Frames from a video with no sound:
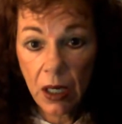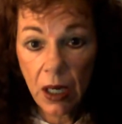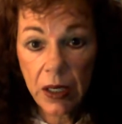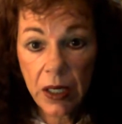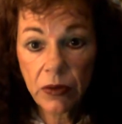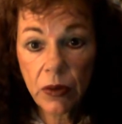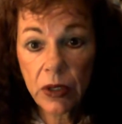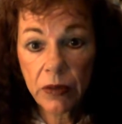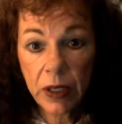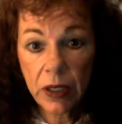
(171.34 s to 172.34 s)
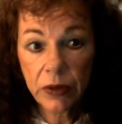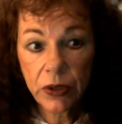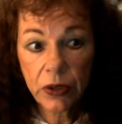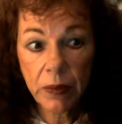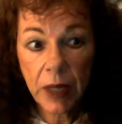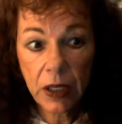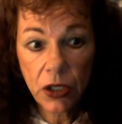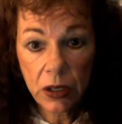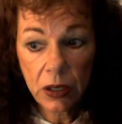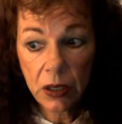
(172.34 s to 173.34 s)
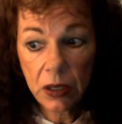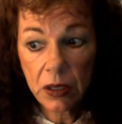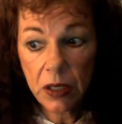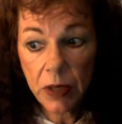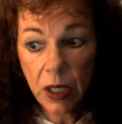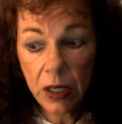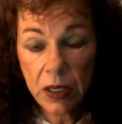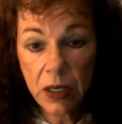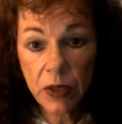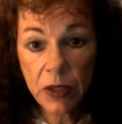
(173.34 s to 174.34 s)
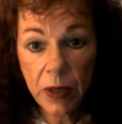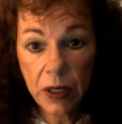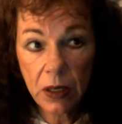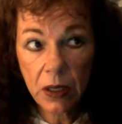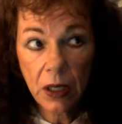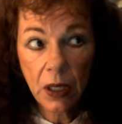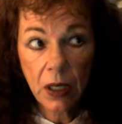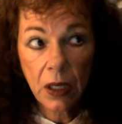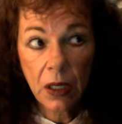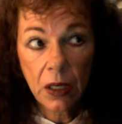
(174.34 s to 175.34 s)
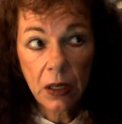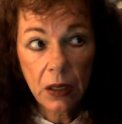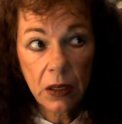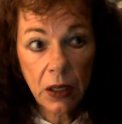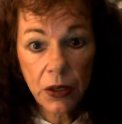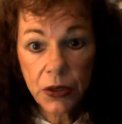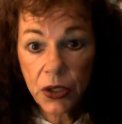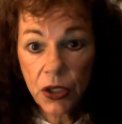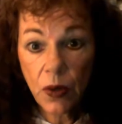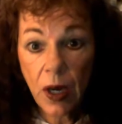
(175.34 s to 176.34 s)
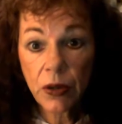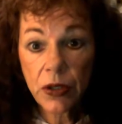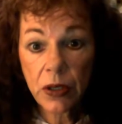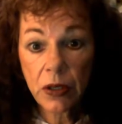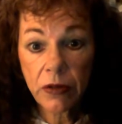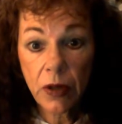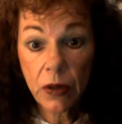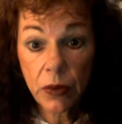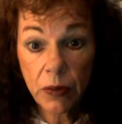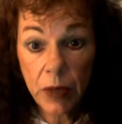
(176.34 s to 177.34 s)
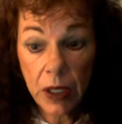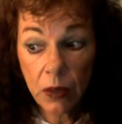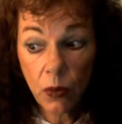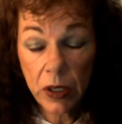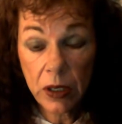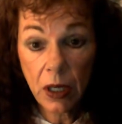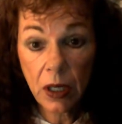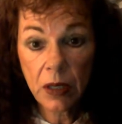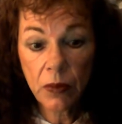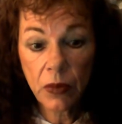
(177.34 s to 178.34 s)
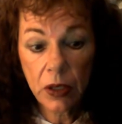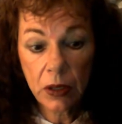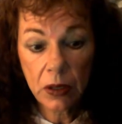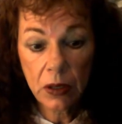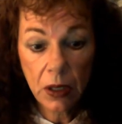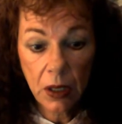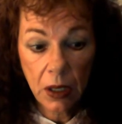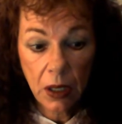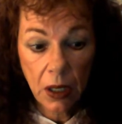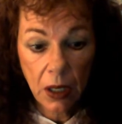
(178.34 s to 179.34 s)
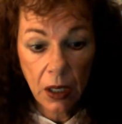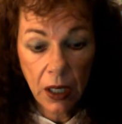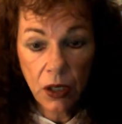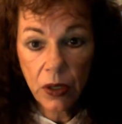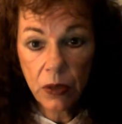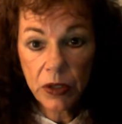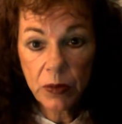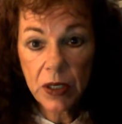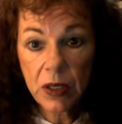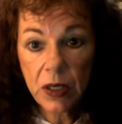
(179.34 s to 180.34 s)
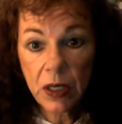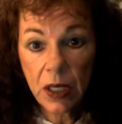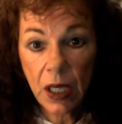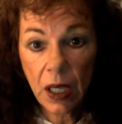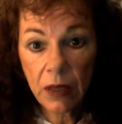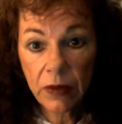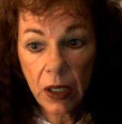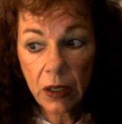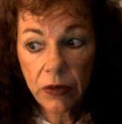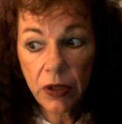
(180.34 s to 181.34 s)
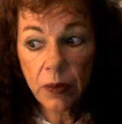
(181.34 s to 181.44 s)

I never would have been able to imagine. And sometimes he would spend close to 2 hours on the phone with me at one time when I know he was busy and he had a lot of other